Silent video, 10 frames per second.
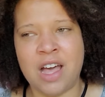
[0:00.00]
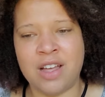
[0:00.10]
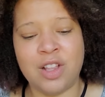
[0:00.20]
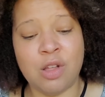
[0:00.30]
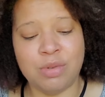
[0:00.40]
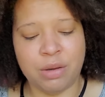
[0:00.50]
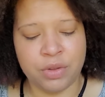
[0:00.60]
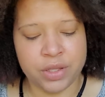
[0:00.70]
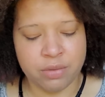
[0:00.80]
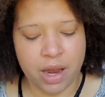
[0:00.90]
globally with
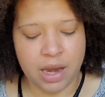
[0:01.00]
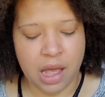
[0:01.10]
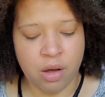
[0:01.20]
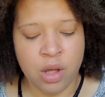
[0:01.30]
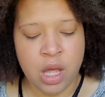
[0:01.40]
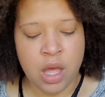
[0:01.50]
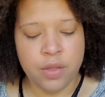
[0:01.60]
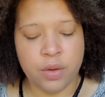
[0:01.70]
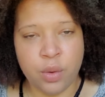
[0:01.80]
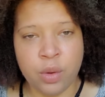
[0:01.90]
us right now.
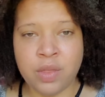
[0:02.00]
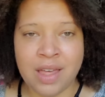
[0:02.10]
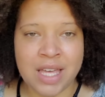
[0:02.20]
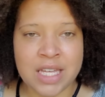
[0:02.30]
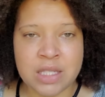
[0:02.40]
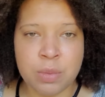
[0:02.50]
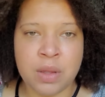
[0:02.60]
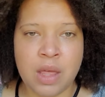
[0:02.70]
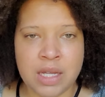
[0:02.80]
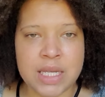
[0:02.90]
The cool thing is with
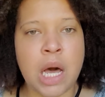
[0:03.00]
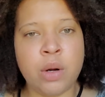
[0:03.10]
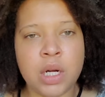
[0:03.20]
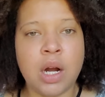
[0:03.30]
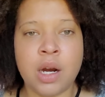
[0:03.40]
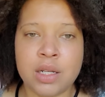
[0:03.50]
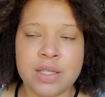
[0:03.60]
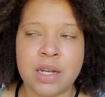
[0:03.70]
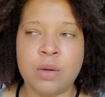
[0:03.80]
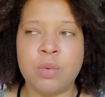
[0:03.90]
a tower card is
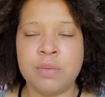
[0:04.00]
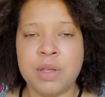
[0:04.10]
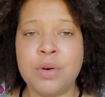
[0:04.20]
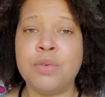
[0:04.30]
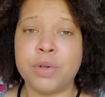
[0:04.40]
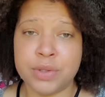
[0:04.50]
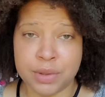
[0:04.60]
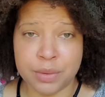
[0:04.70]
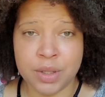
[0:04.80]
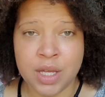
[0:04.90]
that it will be over
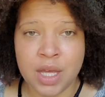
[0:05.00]
soon.